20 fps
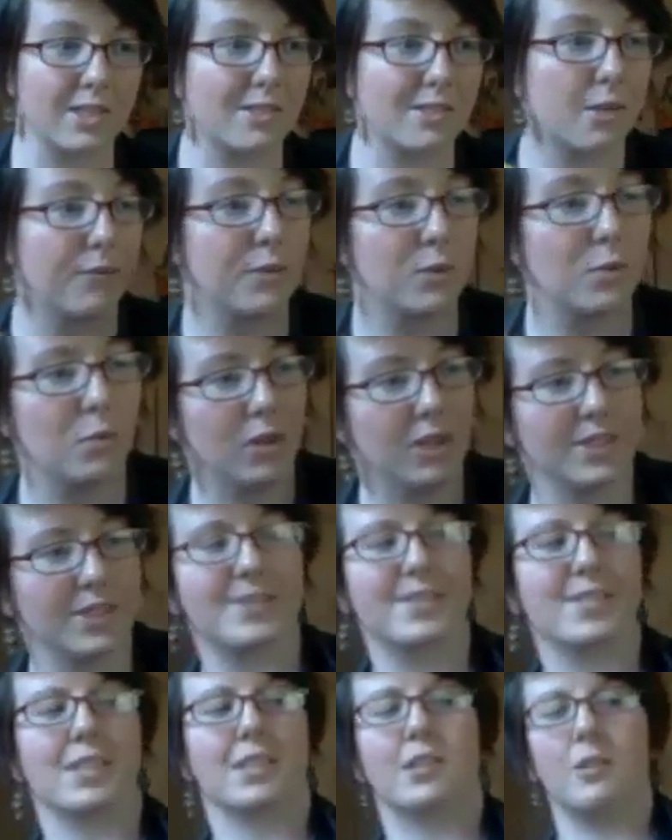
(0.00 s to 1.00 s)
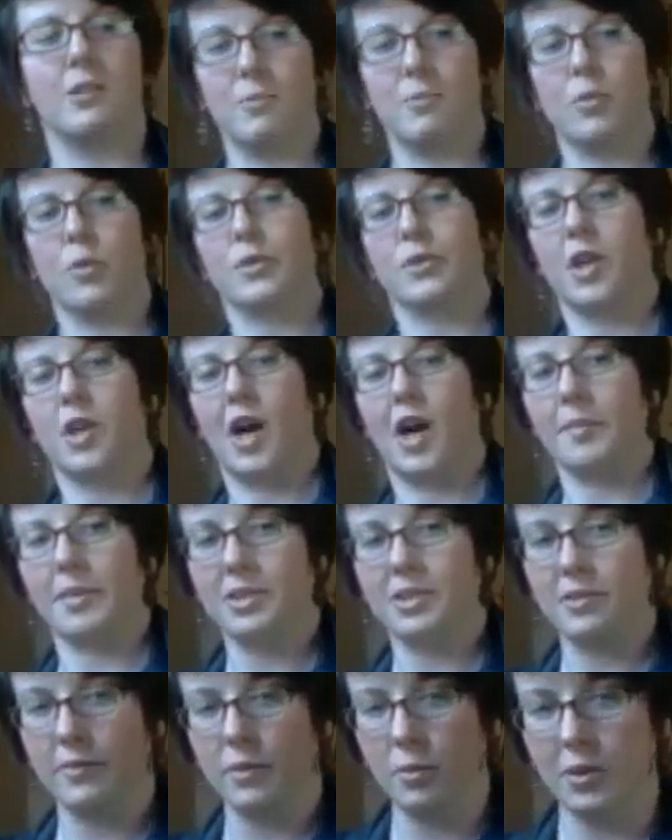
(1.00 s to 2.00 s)
So if you want to see more comics,
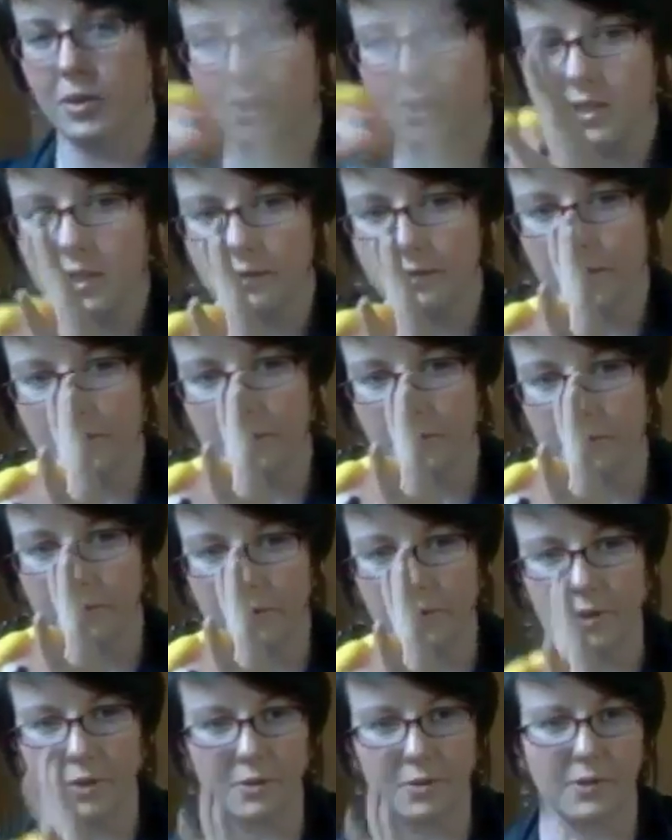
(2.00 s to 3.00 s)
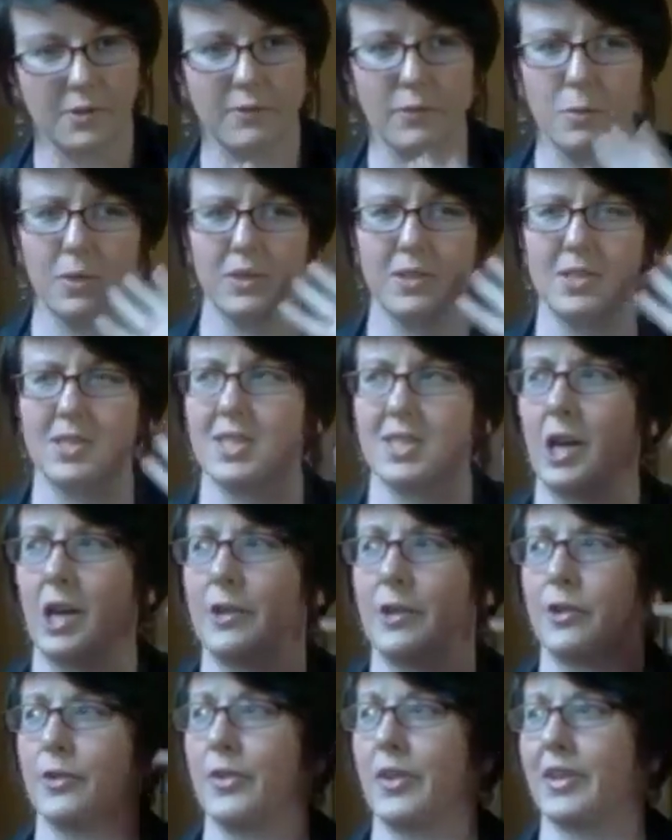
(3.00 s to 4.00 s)
if you want to see Funko figures, if you want to see
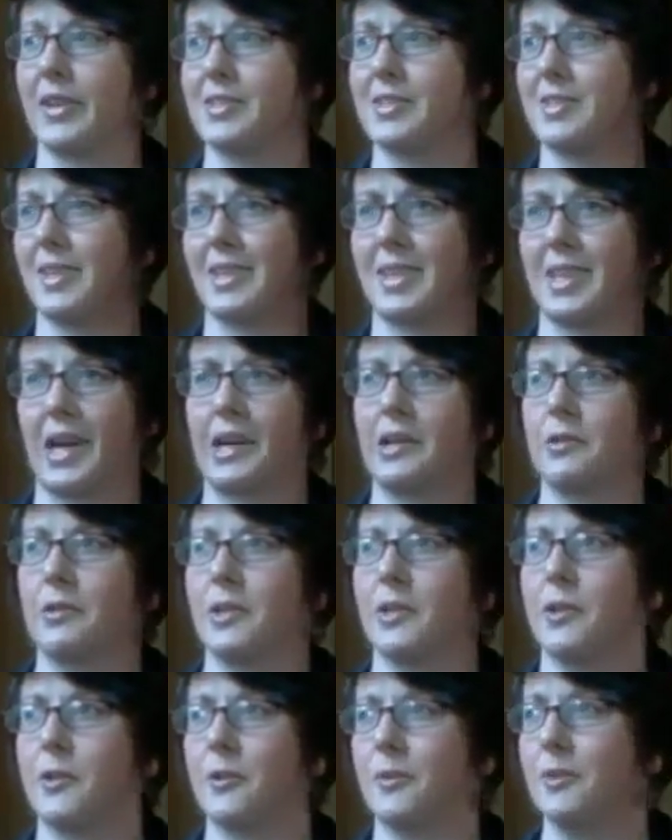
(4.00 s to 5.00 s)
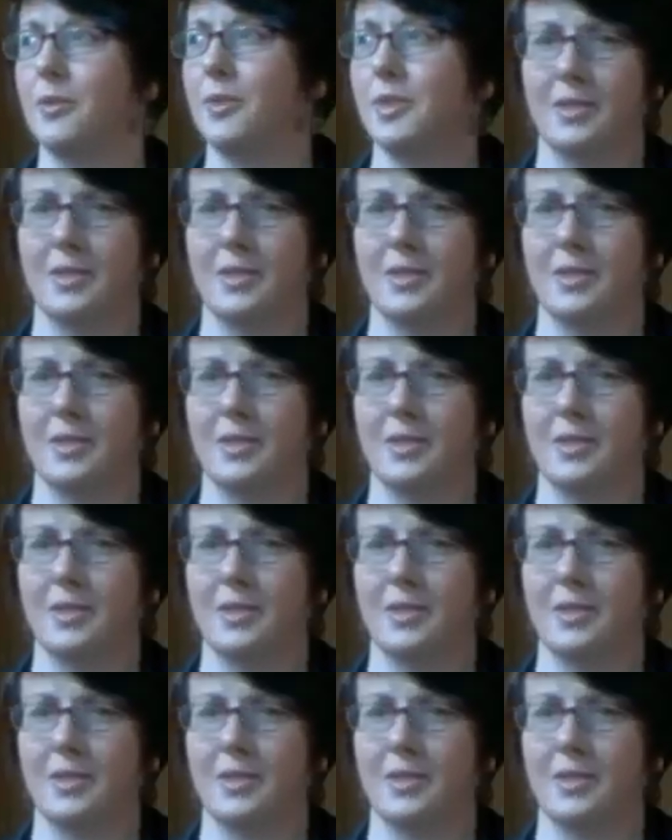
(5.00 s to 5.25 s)
other things like, I don't know,